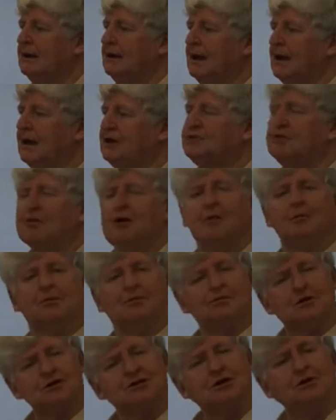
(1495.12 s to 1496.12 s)
It's
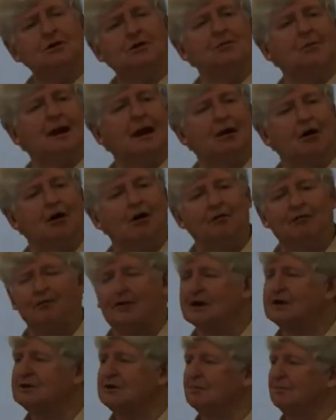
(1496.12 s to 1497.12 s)
returned back
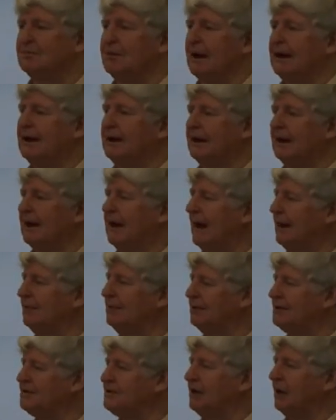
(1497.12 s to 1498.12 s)
old-fashioned banking
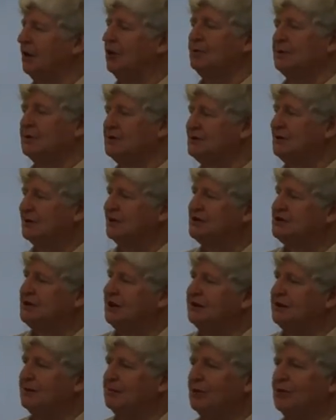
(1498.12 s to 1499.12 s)
habits. It opens on a
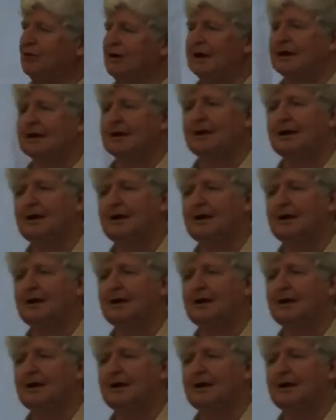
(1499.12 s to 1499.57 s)
Saturday morning.